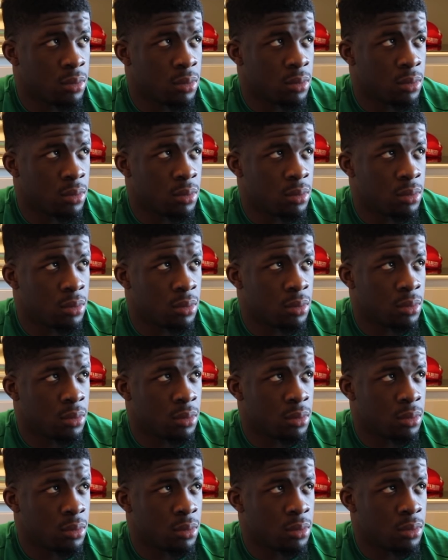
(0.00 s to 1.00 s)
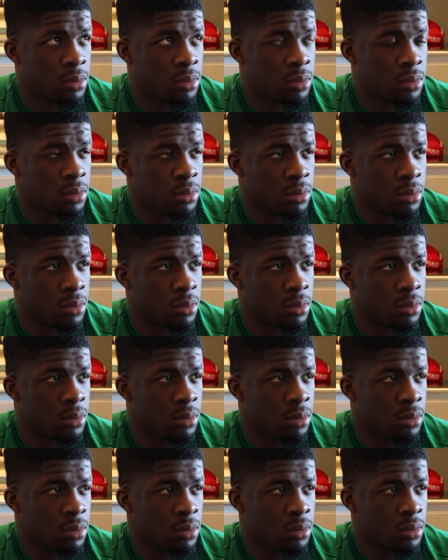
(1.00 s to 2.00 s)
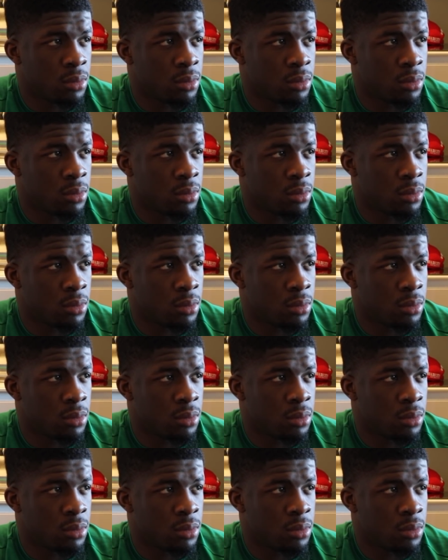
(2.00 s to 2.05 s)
The person shown says nothing.